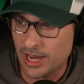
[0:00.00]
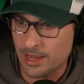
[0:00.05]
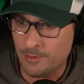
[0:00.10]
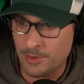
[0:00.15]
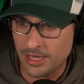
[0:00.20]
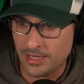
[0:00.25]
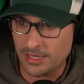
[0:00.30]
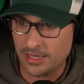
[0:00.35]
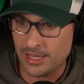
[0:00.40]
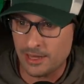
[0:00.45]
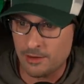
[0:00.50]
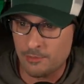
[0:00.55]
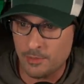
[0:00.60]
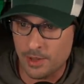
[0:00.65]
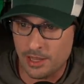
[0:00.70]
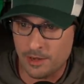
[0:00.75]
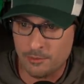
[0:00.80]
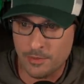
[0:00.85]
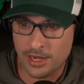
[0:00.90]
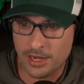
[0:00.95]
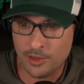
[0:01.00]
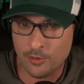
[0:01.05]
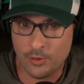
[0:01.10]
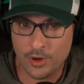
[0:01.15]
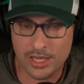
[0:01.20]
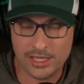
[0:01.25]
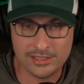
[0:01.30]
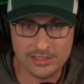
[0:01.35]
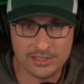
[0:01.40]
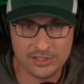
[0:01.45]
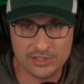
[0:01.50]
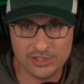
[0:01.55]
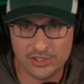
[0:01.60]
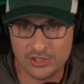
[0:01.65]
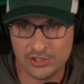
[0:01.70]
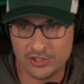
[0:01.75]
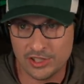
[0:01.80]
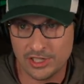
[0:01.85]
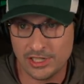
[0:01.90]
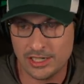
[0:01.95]
I mean, in in many ways, this
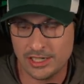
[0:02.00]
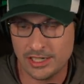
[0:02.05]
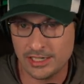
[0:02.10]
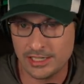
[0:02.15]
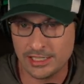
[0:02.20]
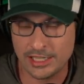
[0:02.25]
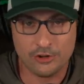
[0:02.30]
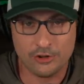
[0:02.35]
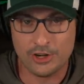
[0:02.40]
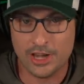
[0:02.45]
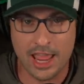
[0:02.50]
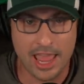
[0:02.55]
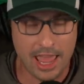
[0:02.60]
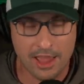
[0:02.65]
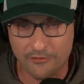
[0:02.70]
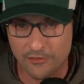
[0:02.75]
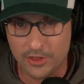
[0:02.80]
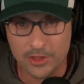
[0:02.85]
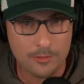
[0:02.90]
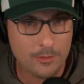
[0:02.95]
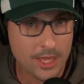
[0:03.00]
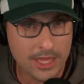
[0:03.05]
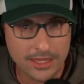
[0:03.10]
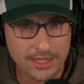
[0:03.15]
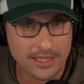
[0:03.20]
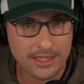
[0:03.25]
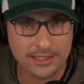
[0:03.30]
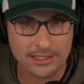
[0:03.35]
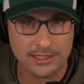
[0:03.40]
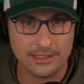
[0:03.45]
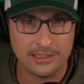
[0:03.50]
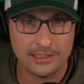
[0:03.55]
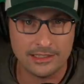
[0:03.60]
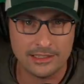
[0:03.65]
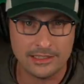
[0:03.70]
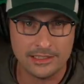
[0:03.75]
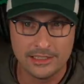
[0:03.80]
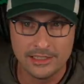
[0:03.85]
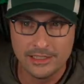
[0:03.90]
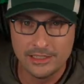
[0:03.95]
is a, year and a half in the making,
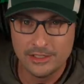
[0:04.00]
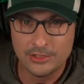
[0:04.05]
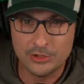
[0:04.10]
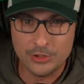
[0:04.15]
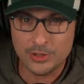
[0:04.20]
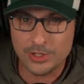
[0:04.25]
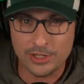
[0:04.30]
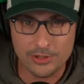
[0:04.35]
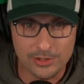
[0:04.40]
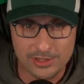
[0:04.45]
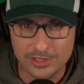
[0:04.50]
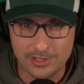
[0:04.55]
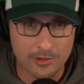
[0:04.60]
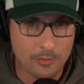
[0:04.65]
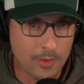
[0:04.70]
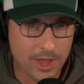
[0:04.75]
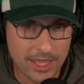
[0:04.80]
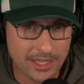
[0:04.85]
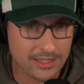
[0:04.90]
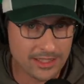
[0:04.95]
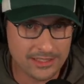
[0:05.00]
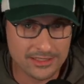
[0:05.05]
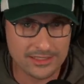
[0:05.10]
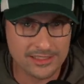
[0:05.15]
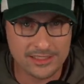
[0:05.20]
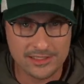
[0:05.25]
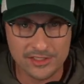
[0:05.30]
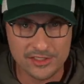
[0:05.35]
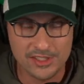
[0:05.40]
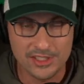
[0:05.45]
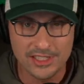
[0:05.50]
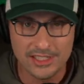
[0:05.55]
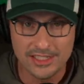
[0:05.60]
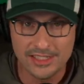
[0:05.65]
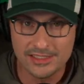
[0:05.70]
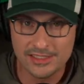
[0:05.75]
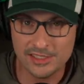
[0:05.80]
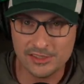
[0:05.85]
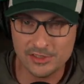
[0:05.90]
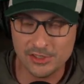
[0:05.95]
uh, two years in the making since
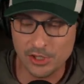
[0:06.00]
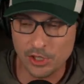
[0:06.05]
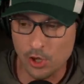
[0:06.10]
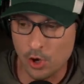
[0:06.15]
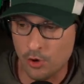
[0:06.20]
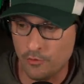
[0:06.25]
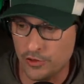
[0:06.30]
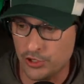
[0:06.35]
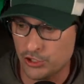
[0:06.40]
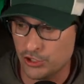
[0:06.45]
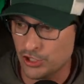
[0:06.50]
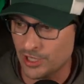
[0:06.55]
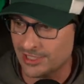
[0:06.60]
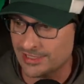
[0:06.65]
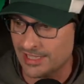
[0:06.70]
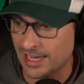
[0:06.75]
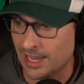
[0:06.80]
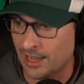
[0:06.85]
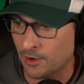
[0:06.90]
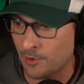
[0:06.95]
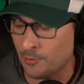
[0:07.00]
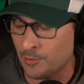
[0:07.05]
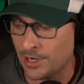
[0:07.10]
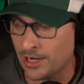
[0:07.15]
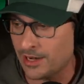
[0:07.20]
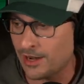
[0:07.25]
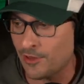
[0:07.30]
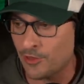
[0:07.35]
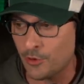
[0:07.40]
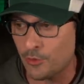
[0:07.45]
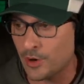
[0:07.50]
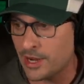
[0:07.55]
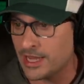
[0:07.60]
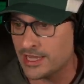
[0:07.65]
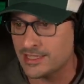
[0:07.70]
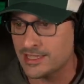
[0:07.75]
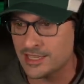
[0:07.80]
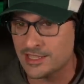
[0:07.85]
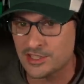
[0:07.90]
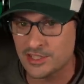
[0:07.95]
since the COVID shutdown. But in other
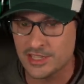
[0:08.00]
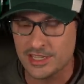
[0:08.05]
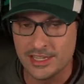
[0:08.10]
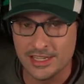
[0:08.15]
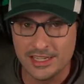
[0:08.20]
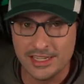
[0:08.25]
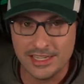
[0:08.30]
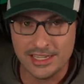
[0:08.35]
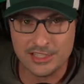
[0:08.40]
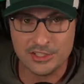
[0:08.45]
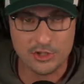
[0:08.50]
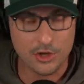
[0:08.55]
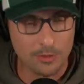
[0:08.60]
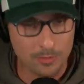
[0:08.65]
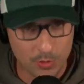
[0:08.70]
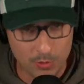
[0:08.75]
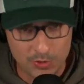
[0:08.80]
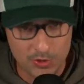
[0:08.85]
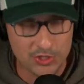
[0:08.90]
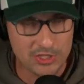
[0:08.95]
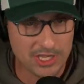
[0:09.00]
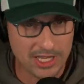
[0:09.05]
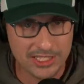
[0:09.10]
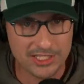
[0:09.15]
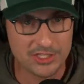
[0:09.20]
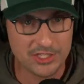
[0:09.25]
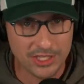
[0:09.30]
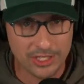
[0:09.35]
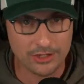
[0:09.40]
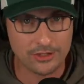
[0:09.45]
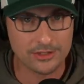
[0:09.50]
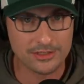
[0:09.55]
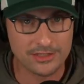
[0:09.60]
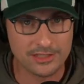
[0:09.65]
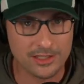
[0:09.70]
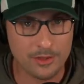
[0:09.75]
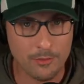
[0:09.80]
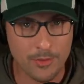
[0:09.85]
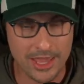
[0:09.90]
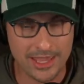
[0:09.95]
ways, it's it's almost six years
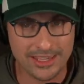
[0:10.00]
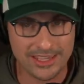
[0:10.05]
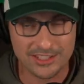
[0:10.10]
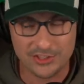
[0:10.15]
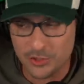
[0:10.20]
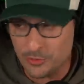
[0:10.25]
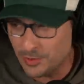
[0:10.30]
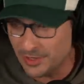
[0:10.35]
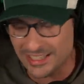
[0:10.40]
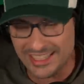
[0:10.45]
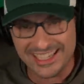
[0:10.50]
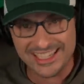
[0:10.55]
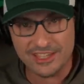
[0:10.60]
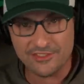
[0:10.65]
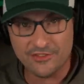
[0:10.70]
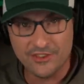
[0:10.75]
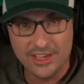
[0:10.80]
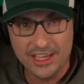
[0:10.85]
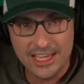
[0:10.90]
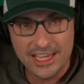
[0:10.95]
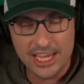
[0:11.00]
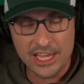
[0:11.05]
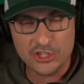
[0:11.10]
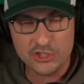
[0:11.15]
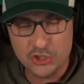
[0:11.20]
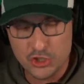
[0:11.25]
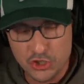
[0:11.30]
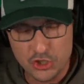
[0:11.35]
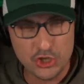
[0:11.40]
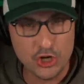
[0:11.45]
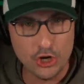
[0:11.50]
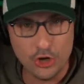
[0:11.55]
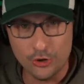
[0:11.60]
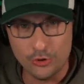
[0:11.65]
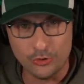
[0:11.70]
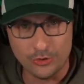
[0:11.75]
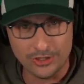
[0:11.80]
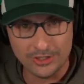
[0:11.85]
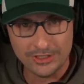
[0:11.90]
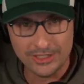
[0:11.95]
in the making. Do you believe in
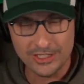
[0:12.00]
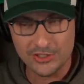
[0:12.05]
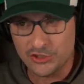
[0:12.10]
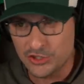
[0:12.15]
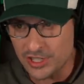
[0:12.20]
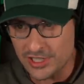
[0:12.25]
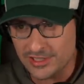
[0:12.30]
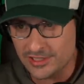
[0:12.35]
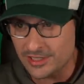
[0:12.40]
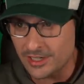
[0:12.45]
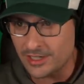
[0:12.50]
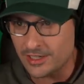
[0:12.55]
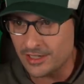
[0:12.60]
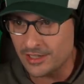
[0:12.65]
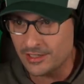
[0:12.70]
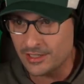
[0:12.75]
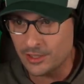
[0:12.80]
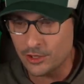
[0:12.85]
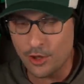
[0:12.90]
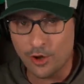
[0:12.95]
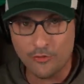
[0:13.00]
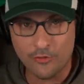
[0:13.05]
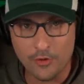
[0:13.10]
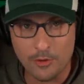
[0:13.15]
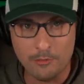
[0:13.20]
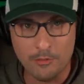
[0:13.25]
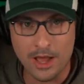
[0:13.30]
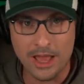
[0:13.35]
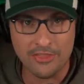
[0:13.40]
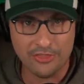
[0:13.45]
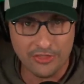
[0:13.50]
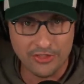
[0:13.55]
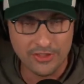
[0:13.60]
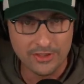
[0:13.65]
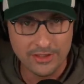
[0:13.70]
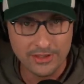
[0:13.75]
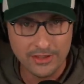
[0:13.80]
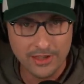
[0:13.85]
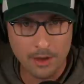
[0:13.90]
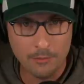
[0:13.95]
June? In just a, a little over a month,
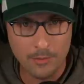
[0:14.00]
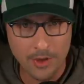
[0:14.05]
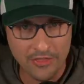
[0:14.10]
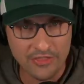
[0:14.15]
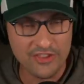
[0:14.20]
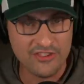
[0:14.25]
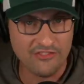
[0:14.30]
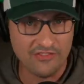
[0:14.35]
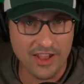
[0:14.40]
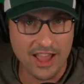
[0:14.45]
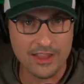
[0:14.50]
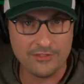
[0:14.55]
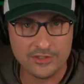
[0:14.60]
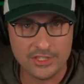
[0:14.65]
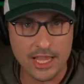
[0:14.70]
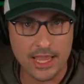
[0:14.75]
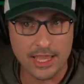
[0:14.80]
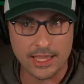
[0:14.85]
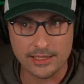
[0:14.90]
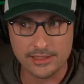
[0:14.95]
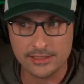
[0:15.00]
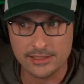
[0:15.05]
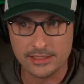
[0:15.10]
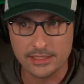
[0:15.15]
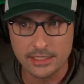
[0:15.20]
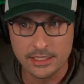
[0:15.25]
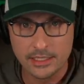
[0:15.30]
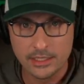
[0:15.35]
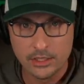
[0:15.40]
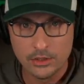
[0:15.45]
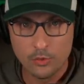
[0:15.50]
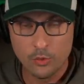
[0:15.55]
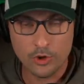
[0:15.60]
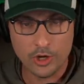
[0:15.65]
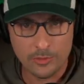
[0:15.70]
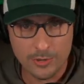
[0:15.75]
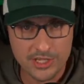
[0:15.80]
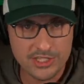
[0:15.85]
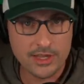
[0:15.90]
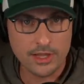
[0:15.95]
a month and five days, we're
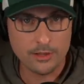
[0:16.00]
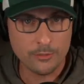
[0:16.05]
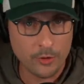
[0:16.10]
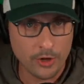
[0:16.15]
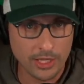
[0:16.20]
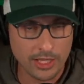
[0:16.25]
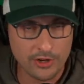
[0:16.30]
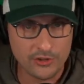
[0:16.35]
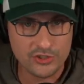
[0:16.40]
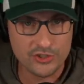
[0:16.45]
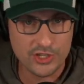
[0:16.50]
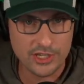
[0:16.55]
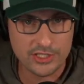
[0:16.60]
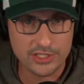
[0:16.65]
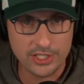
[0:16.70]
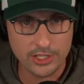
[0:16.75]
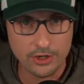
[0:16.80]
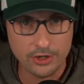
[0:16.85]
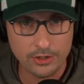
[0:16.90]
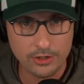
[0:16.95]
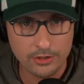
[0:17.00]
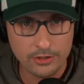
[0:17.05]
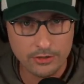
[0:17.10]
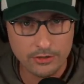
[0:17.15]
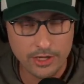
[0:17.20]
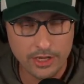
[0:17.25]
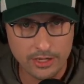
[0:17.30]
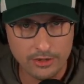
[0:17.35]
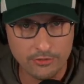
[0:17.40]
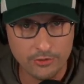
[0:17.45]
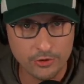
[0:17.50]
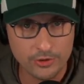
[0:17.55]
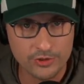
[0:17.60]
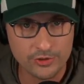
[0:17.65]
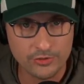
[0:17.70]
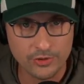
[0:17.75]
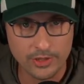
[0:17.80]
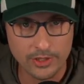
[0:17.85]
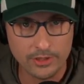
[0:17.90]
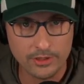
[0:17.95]
going to be celebrating our six year
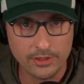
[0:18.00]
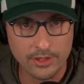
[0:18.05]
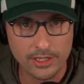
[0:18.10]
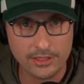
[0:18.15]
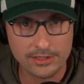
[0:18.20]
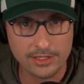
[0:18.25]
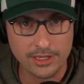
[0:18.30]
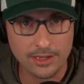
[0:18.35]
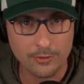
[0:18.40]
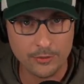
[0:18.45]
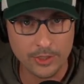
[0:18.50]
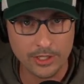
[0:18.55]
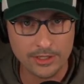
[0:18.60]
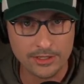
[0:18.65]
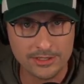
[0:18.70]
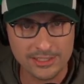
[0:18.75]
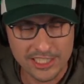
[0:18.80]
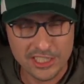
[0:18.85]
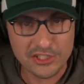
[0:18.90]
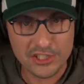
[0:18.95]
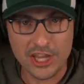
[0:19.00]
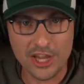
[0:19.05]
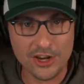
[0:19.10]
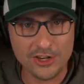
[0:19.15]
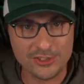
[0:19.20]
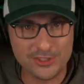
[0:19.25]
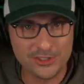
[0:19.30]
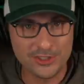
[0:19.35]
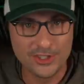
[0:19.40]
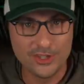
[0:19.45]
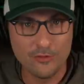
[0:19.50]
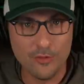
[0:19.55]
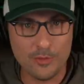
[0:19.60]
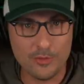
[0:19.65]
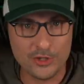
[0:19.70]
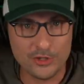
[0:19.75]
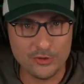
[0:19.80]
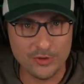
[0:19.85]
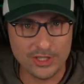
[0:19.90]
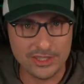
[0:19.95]
anniversary as a company. Six years we've
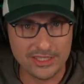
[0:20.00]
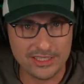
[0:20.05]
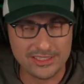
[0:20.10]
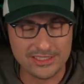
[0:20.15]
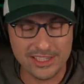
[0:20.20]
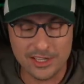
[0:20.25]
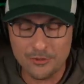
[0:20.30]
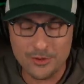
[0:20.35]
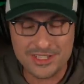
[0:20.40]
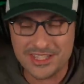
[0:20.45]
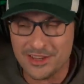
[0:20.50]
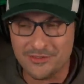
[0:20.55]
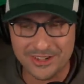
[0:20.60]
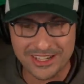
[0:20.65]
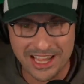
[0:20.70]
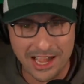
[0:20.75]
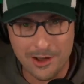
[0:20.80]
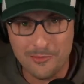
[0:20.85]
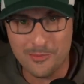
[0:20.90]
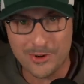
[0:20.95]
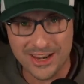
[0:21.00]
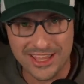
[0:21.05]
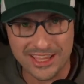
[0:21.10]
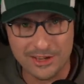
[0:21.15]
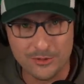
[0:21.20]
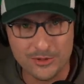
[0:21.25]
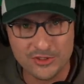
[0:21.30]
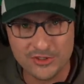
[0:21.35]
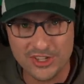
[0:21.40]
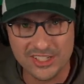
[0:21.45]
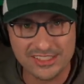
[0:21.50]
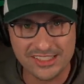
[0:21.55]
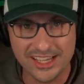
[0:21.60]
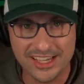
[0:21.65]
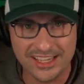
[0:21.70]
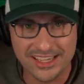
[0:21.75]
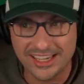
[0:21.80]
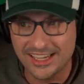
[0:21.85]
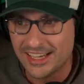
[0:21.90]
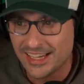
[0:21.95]
been doing this, and it wasn't even a company. It was just
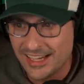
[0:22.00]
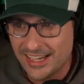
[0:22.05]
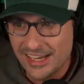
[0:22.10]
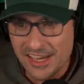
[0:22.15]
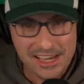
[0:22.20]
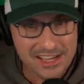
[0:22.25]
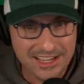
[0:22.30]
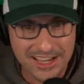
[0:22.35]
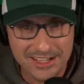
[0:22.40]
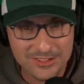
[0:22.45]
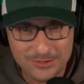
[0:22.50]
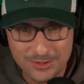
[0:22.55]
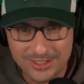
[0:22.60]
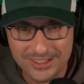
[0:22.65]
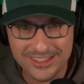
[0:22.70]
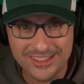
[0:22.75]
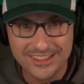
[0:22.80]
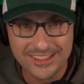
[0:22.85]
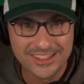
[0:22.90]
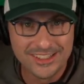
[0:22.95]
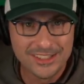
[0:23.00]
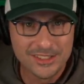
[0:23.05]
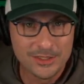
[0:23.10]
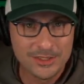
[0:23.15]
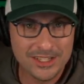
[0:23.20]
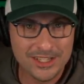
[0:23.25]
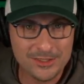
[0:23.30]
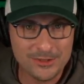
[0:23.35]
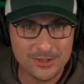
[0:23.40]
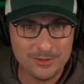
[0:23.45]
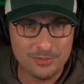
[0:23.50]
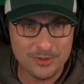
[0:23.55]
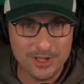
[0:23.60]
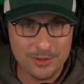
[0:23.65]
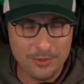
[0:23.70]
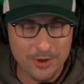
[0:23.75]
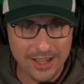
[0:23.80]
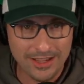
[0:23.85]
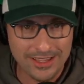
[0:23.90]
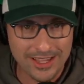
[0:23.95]
like a hey guys, want to you guys want to
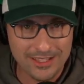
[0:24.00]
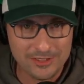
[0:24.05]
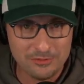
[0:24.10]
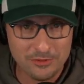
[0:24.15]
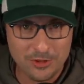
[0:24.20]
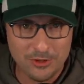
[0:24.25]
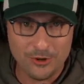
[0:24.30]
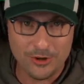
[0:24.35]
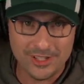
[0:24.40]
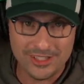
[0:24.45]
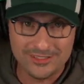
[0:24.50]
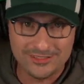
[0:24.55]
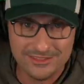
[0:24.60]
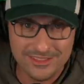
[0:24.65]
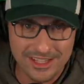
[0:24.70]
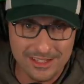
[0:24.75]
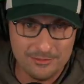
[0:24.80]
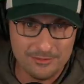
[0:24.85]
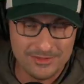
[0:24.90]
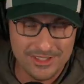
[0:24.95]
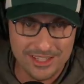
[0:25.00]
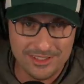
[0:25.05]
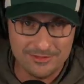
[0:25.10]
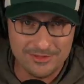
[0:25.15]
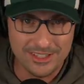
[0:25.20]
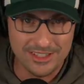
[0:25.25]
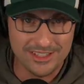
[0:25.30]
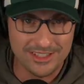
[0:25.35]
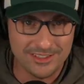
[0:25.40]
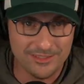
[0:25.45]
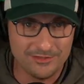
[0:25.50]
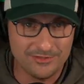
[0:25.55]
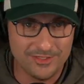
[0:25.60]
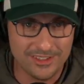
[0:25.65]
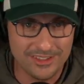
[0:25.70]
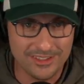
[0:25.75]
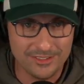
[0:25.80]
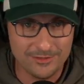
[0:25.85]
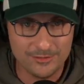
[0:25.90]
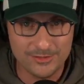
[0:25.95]
play a podcast, record it, and then
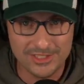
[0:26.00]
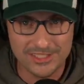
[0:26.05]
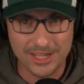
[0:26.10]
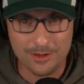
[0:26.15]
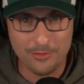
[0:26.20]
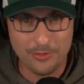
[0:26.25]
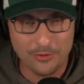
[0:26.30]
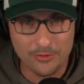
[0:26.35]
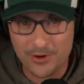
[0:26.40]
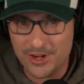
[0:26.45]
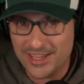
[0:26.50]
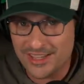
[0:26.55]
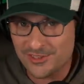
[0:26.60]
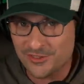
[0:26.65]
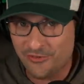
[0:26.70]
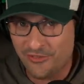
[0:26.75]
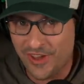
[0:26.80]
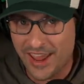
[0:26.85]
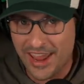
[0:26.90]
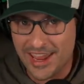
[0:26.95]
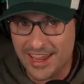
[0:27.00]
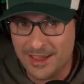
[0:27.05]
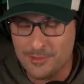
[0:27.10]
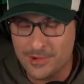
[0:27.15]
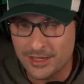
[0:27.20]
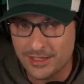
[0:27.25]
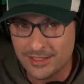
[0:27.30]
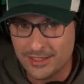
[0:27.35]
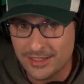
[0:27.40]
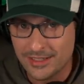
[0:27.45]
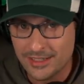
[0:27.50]
uh, step three is fame.